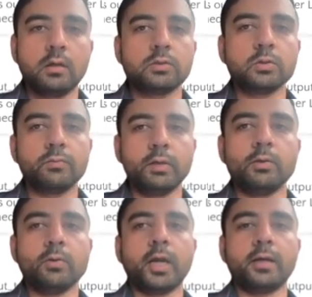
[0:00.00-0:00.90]
So we'll
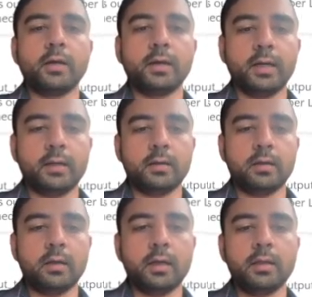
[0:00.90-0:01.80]
look at it again,
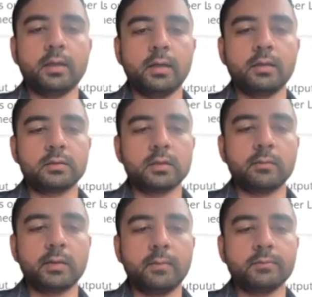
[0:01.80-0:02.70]
and then
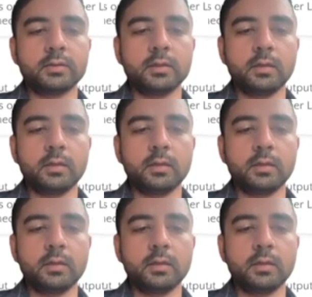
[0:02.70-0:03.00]
sometimes